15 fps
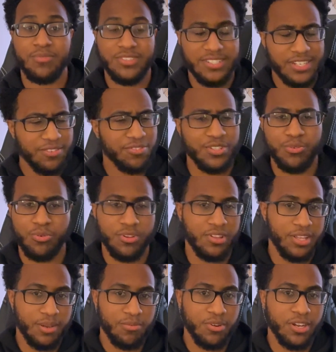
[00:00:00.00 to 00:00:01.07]
definitely worth
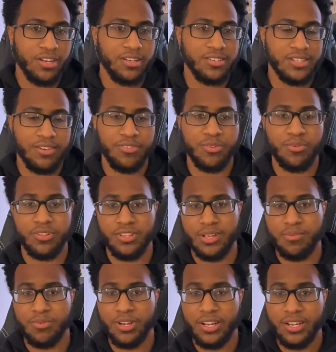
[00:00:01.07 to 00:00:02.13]
the
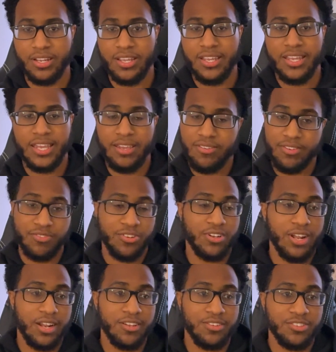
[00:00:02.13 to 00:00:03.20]
upgrade. Even if you're
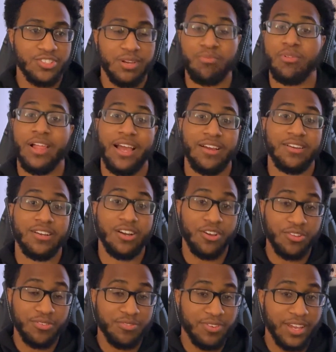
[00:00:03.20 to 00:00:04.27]
not a jet black
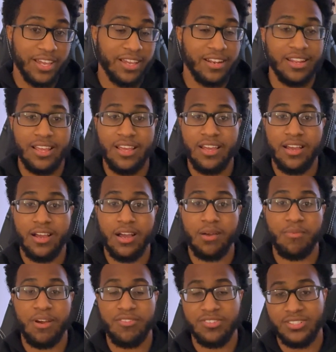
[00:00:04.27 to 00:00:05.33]
color fan,
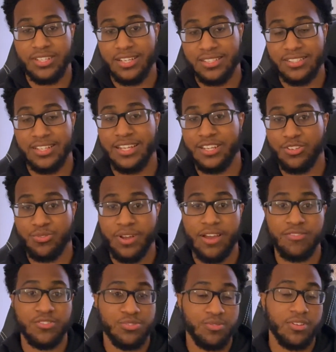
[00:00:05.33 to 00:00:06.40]
obviously, like I said, they do
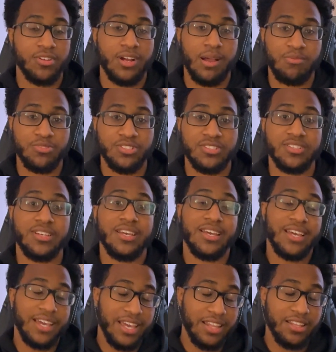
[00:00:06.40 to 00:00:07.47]
have 2 other options
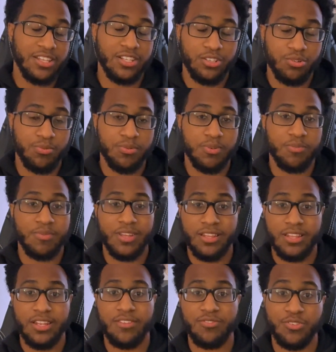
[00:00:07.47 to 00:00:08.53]
in the aluminum. And
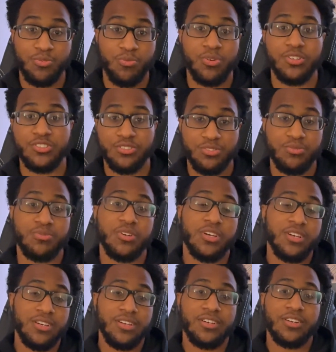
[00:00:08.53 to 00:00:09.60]
then if you want to
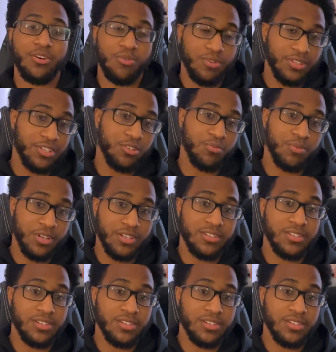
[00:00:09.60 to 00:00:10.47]
go a little bit